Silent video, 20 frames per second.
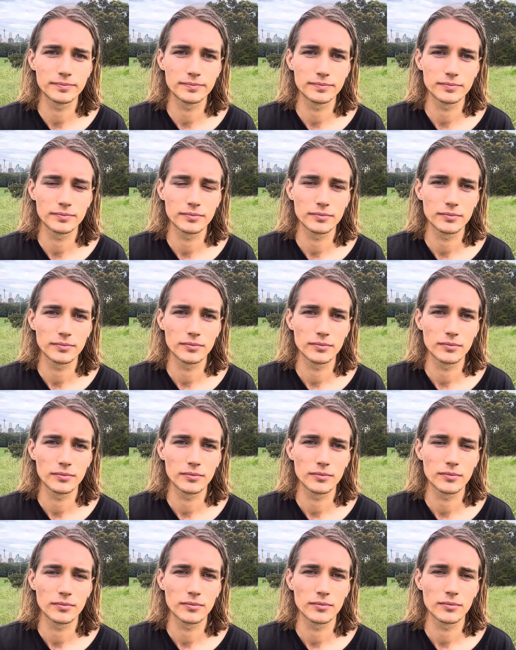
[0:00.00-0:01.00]

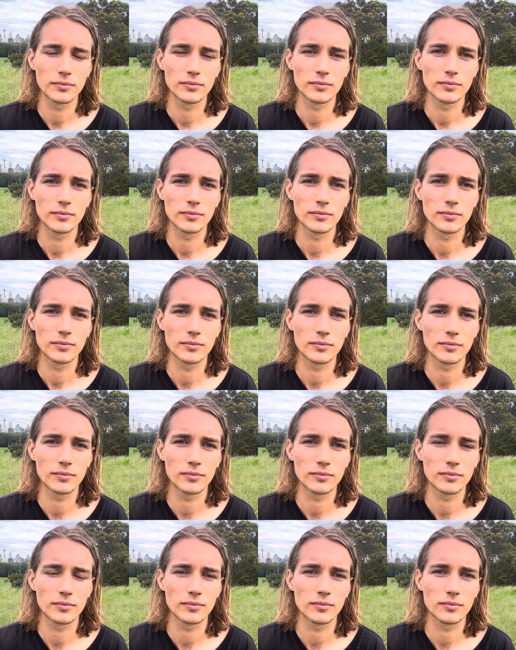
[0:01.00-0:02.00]

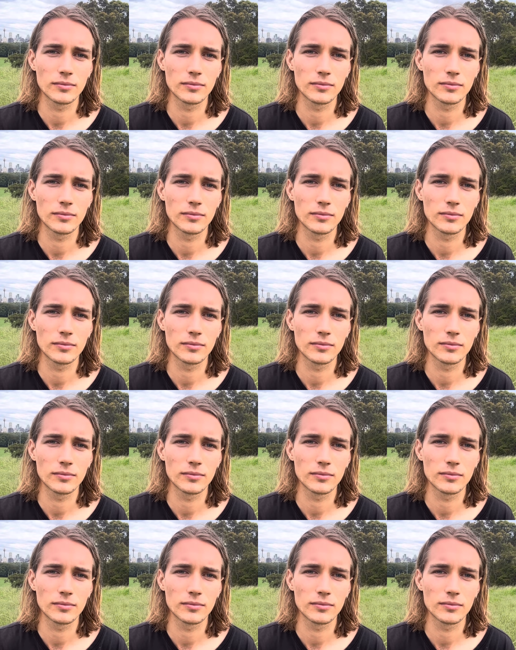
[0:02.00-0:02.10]
[no speech]